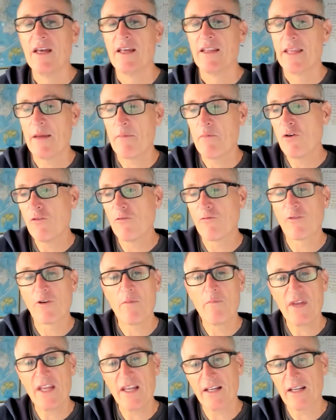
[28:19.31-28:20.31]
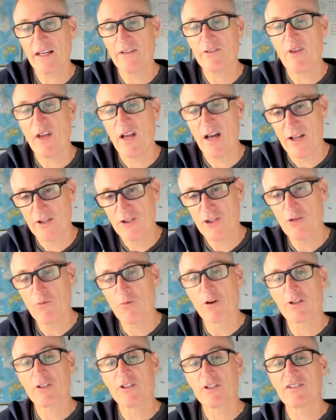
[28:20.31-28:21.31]
they moved from being a
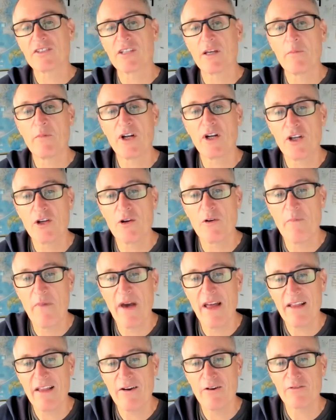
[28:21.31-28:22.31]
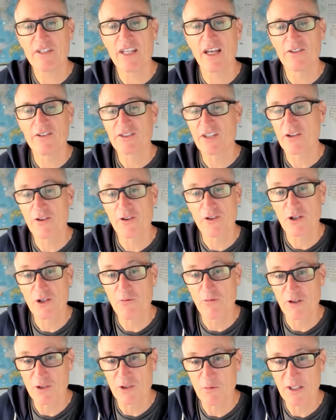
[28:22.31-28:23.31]
doer to somebody who tells other
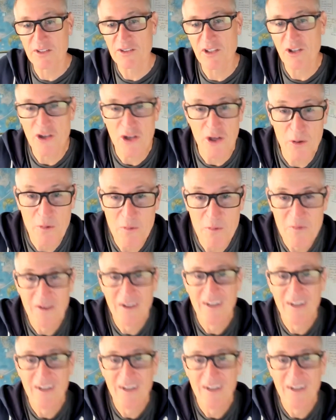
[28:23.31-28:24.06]
doers what to do,